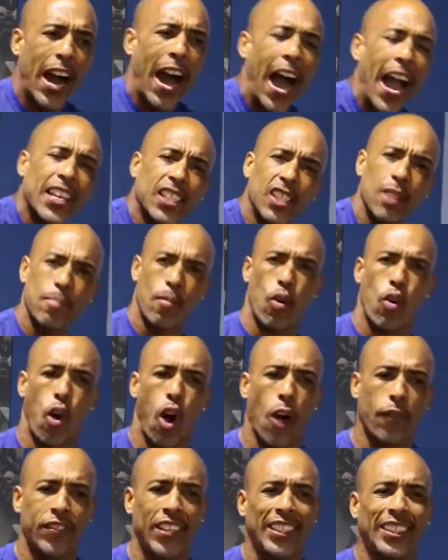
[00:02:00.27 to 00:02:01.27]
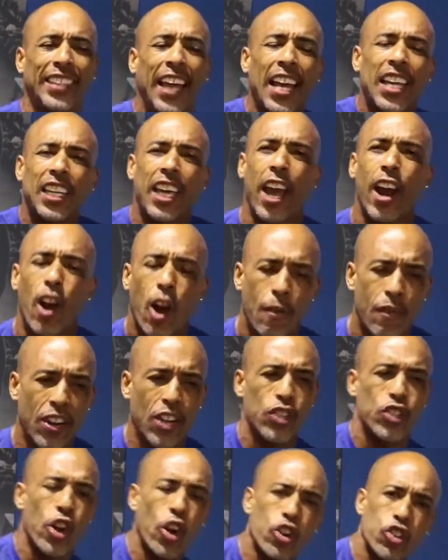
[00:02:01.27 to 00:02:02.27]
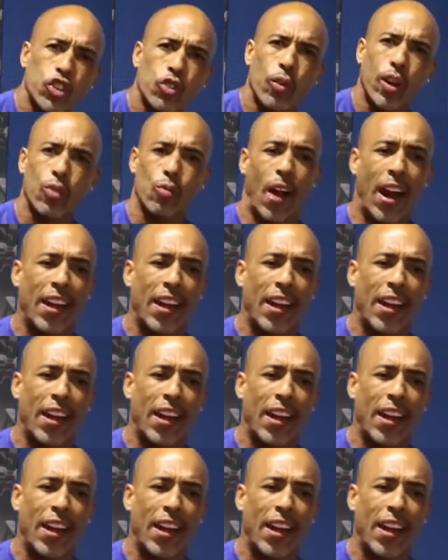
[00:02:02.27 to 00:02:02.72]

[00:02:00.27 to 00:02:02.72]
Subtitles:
Ice it more often, take care of it, nurture it,